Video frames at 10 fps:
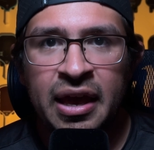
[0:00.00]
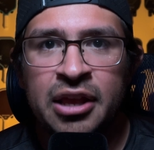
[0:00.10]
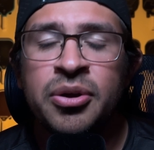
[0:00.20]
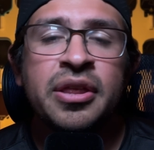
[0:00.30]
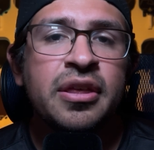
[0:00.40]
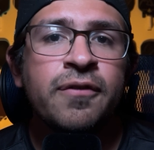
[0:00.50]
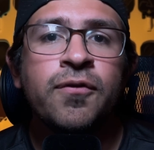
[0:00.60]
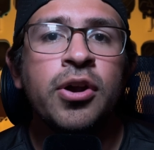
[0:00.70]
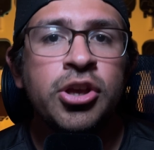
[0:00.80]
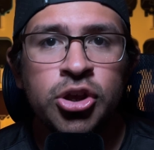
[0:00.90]
And you can
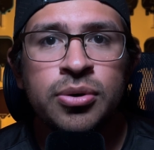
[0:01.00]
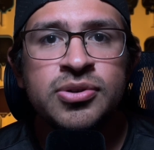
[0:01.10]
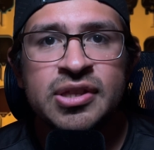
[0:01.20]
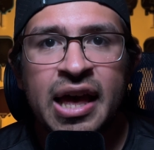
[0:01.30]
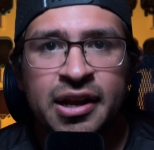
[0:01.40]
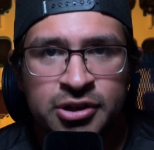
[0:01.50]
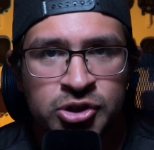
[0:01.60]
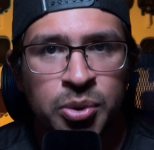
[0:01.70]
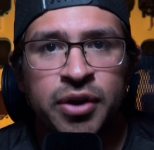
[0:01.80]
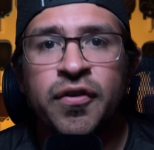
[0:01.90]
therefore use that to
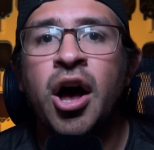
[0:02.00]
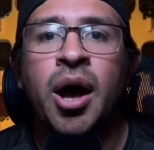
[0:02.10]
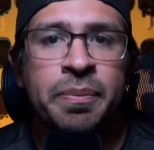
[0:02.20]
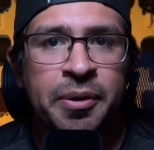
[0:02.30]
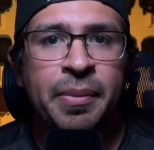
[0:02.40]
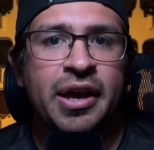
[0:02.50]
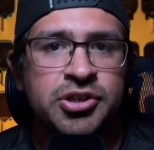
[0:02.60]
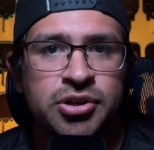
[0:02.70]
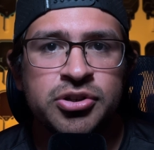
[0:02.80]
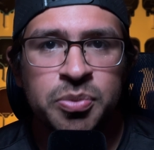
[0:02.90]
sort of
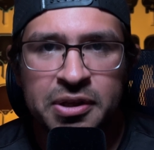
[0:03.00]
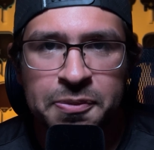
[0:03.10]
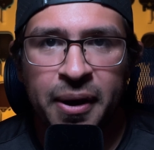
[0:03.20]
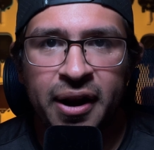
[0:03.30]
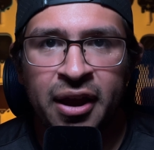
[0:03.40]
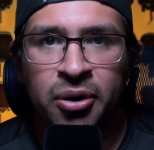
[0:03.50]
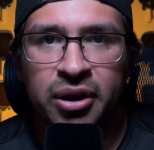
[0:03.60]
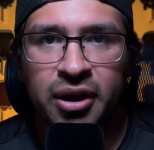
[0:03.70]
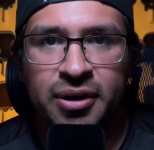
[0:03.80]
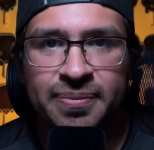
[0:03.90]
optimize your sweet spot
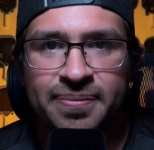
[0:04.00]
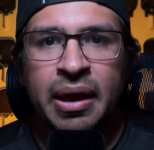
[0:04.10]
area.